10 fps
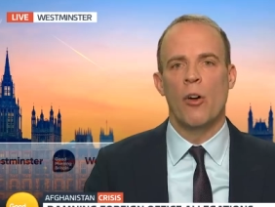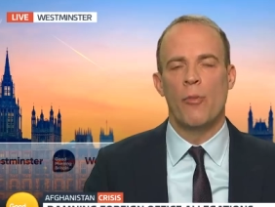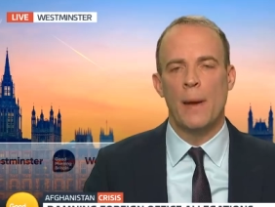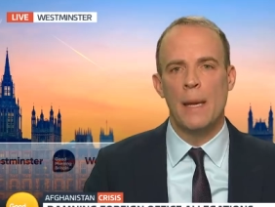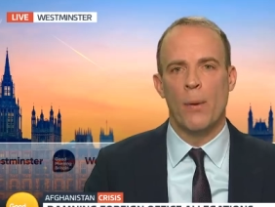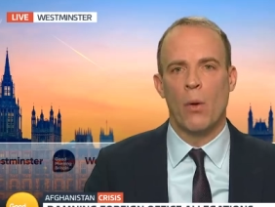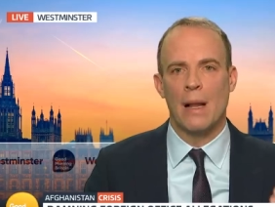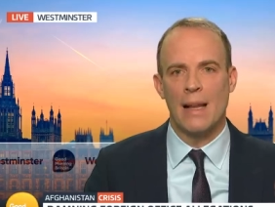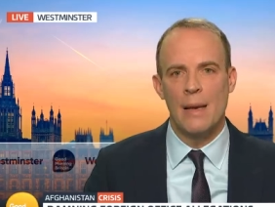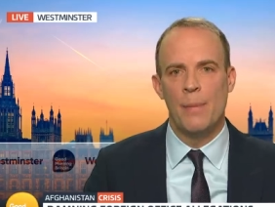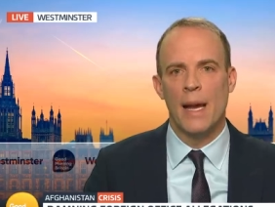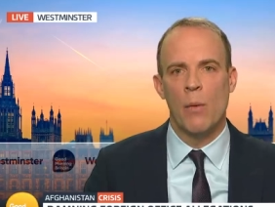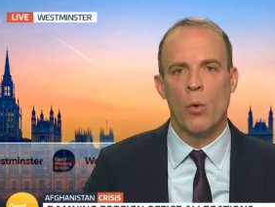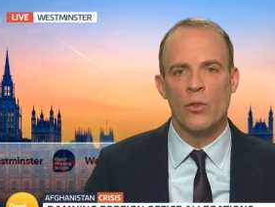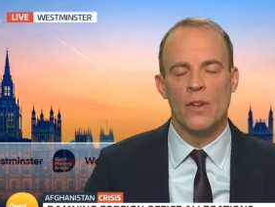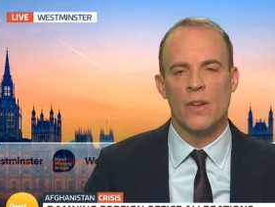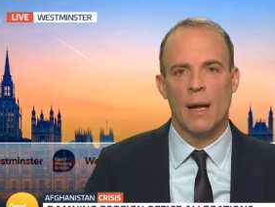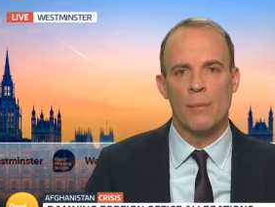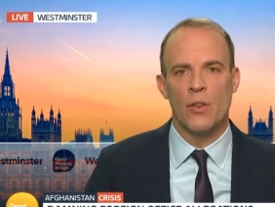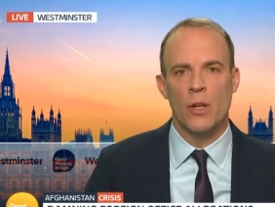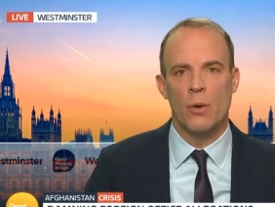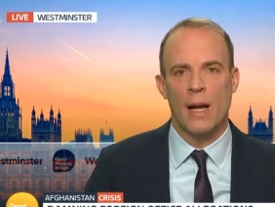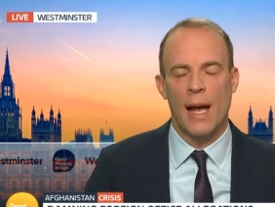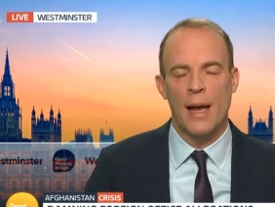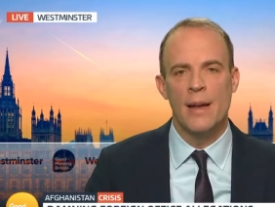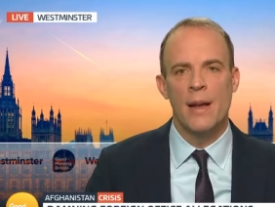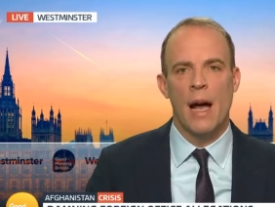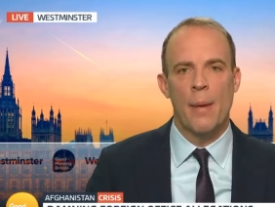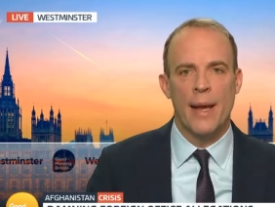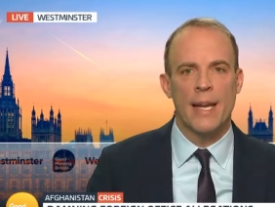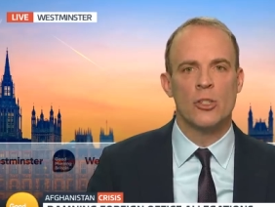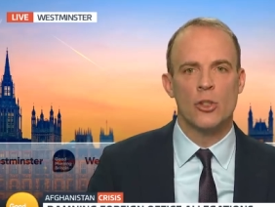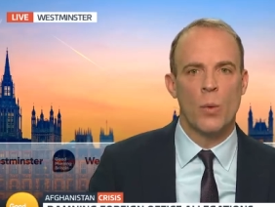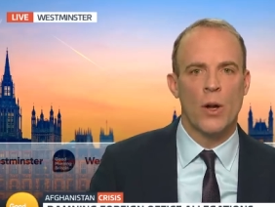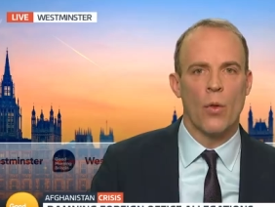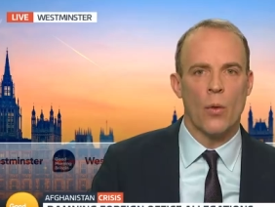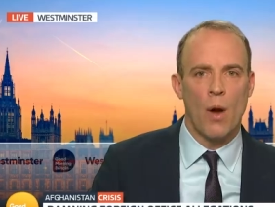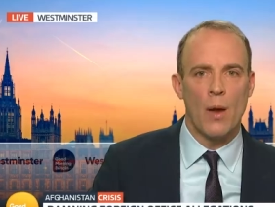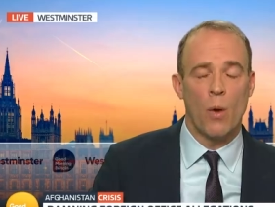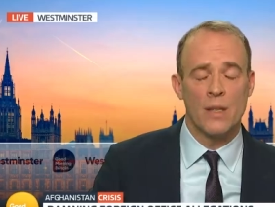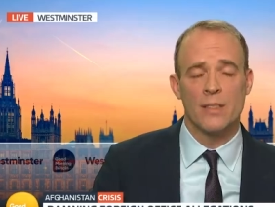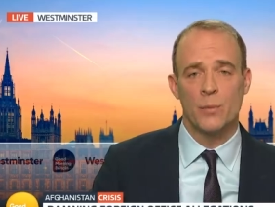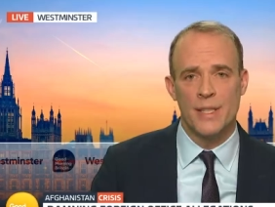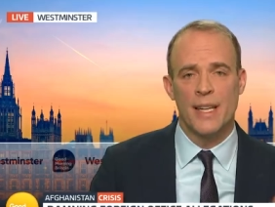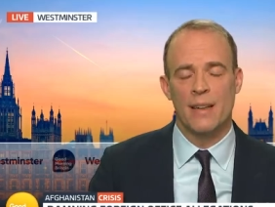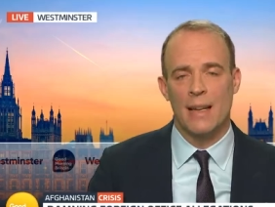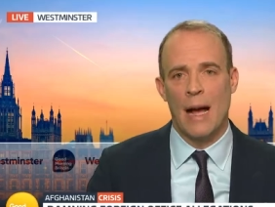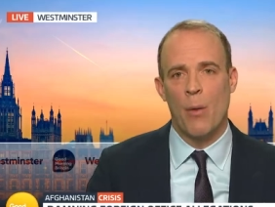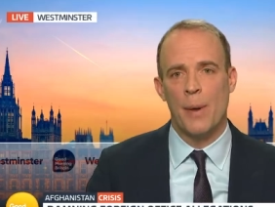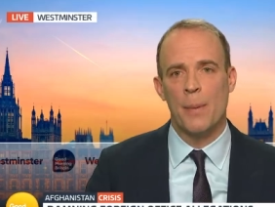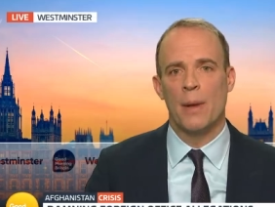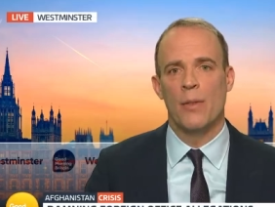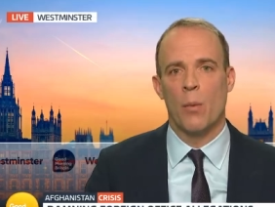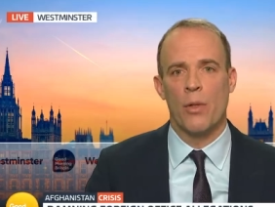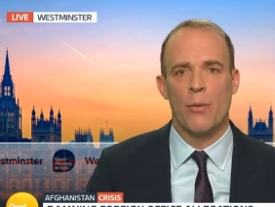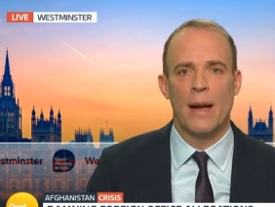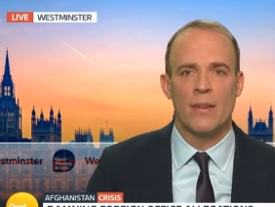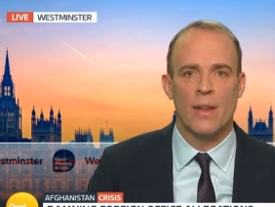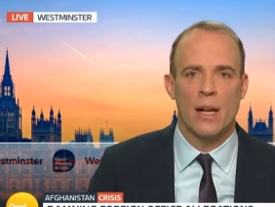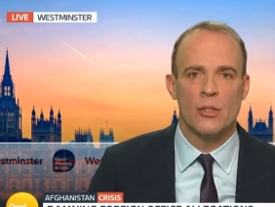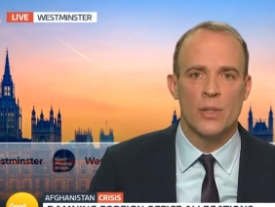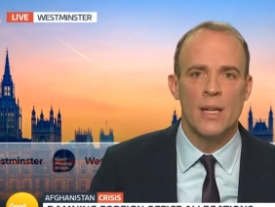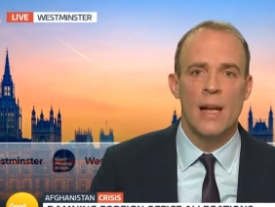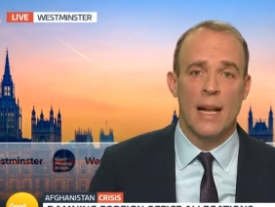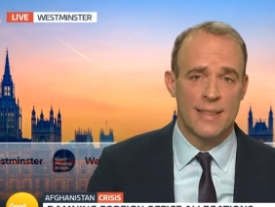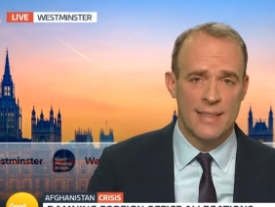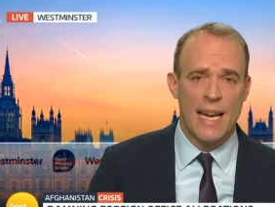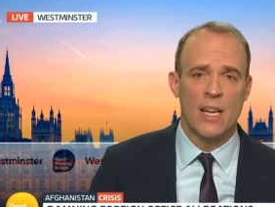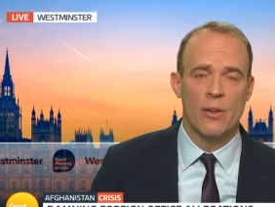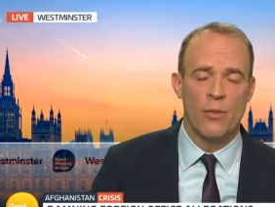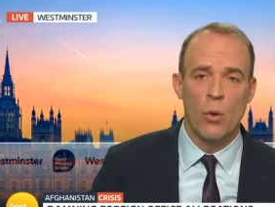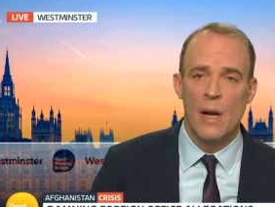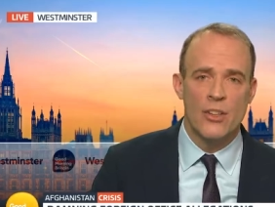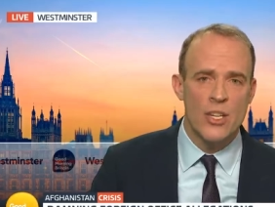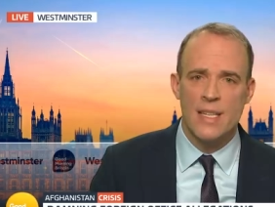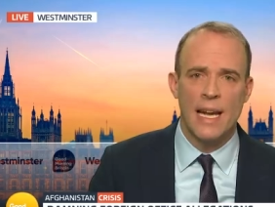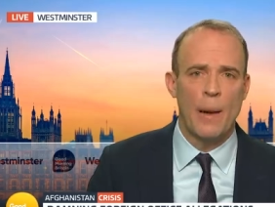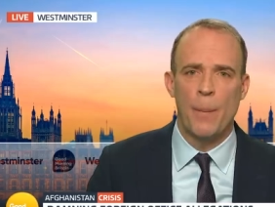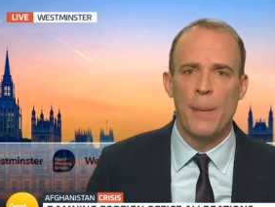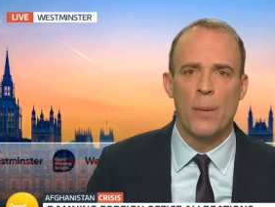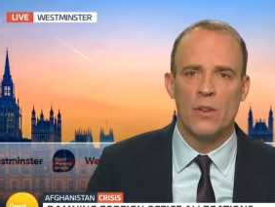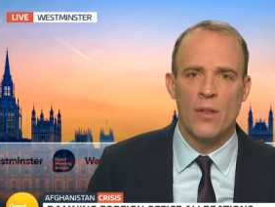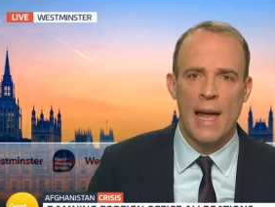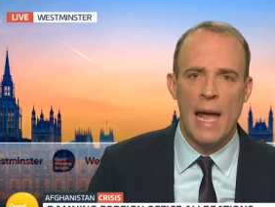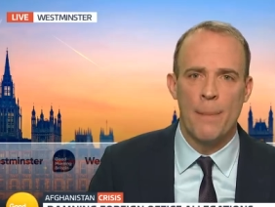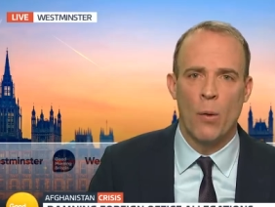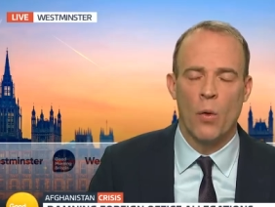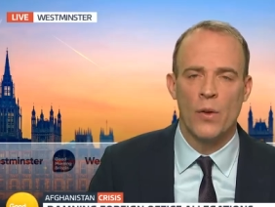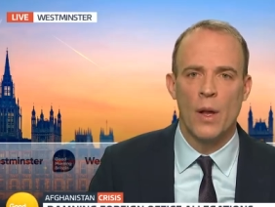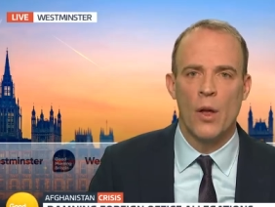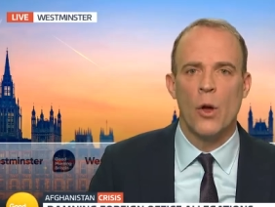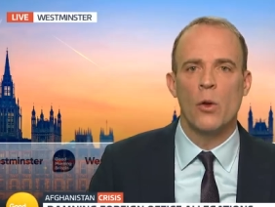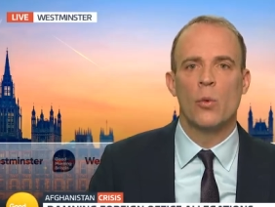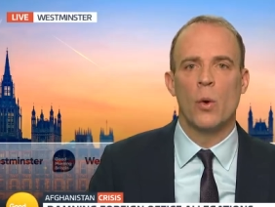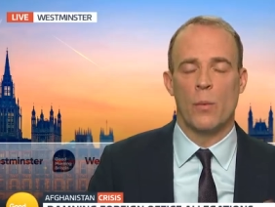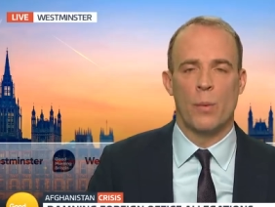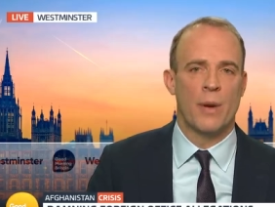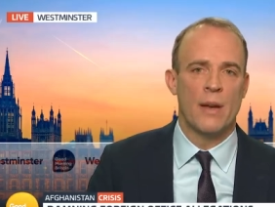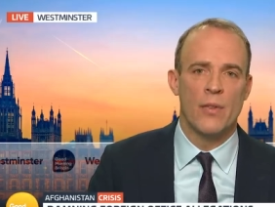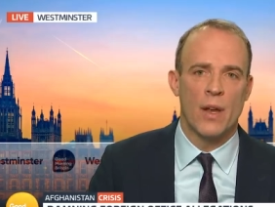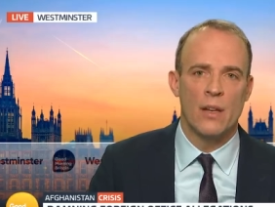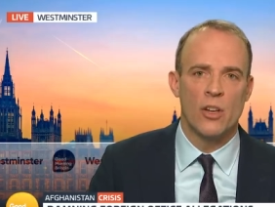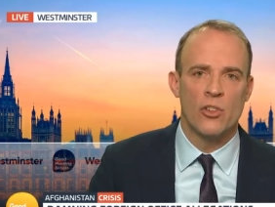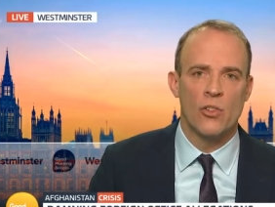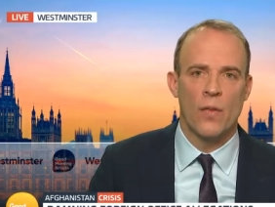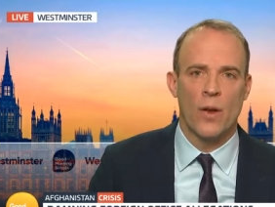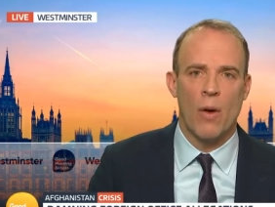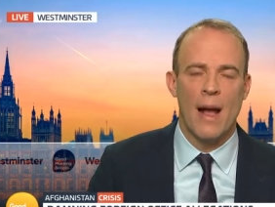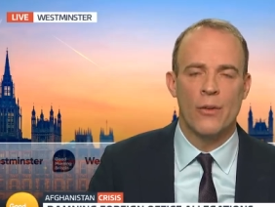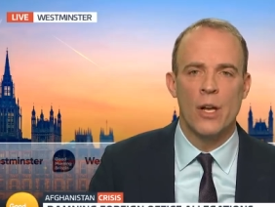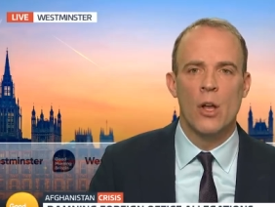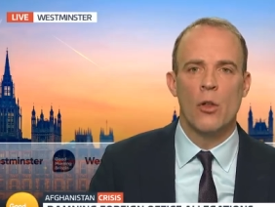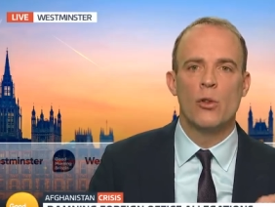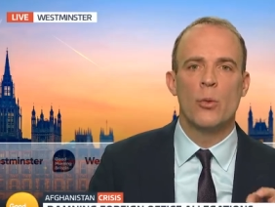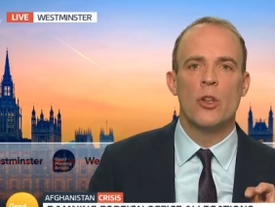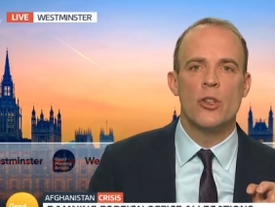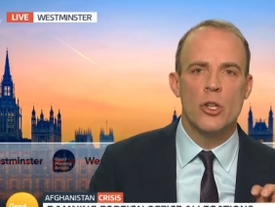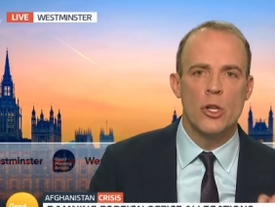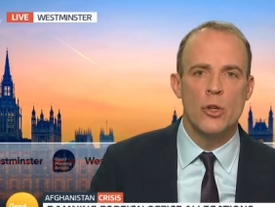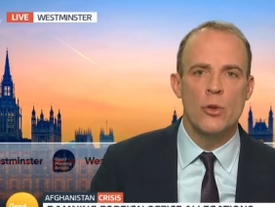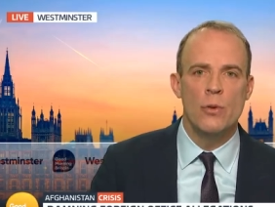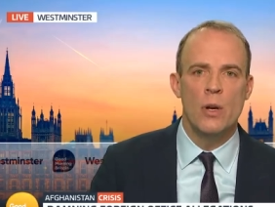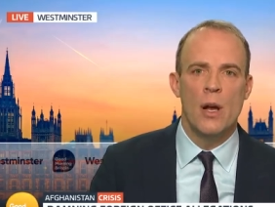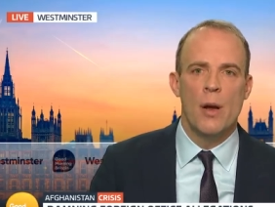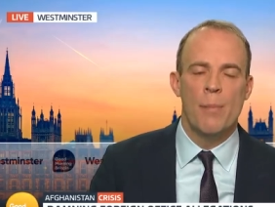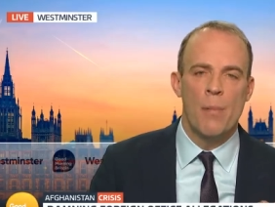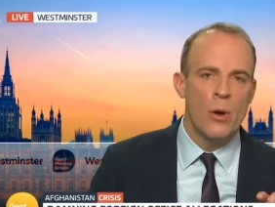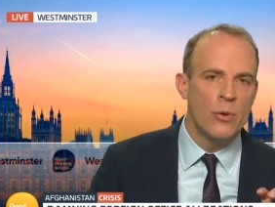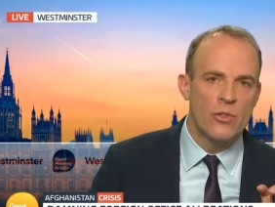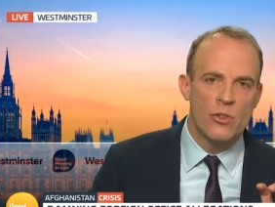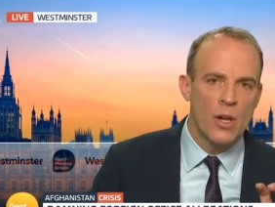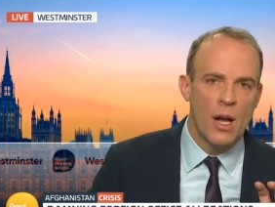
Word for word: of people claiming and wanting to come to the U K, and making sure we got the right ones and we didn't allow people in that were a threat to the country. And second of all, just getting people to the airport. Those were, given the conditions on the ground, those were the two most